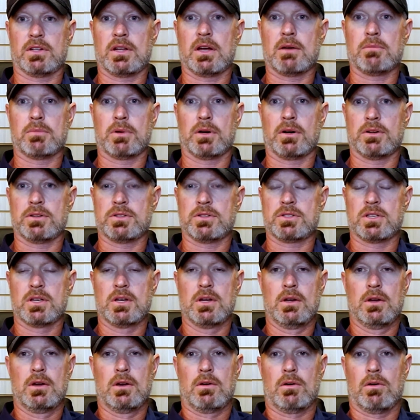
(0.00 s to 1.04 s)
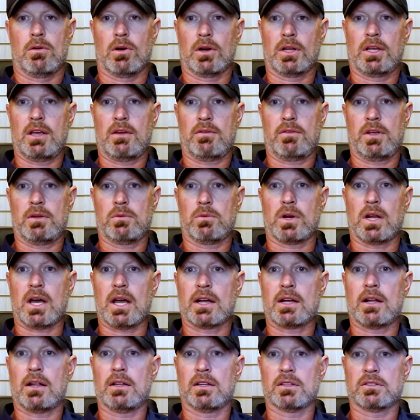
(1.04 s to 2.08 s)
numbers or giving what I
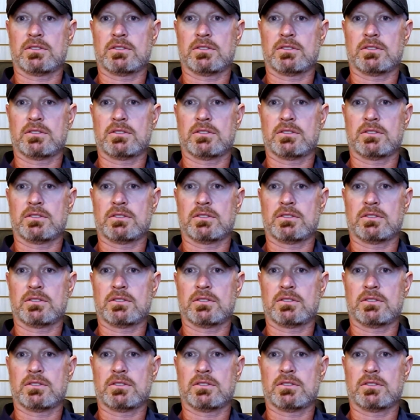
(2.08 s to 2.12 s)
call a